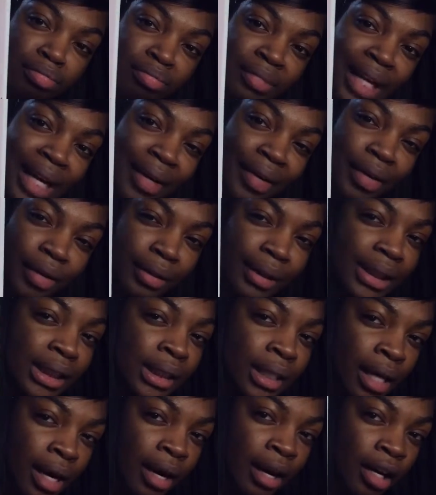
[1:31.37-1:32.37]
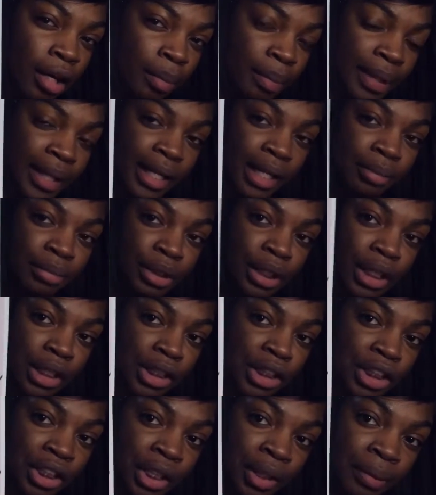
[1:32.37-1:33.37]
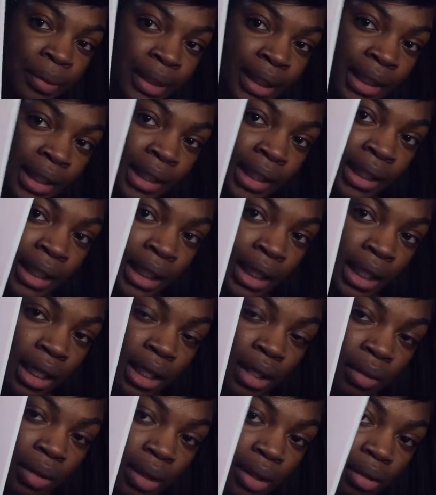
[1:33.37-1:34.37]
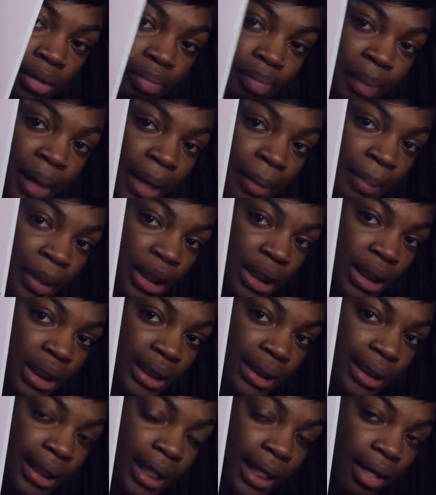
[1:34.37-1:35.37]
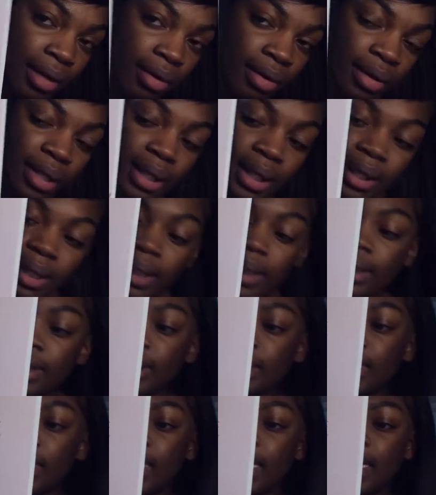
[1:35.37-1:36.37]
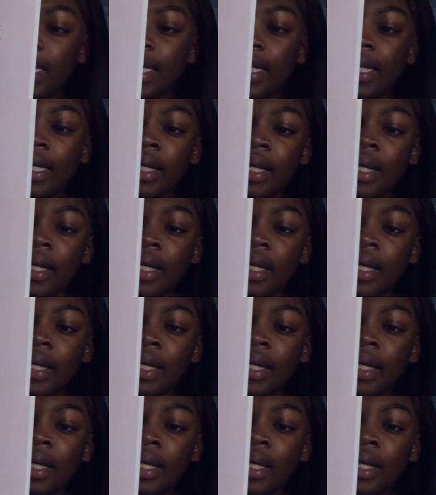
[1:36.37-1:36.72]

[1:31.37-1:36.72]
I know it's dark, but I'm trying to show you what the paper looks like on the inside.